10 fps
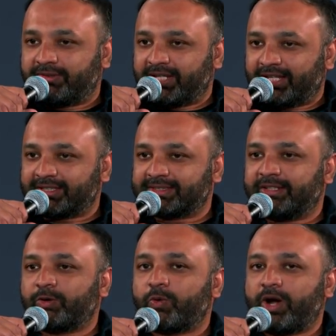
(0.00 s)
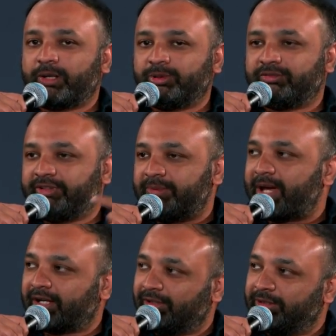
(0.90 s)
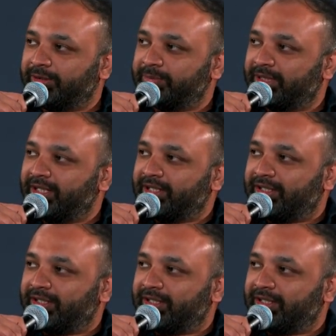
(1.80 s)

get this incredible feedback loop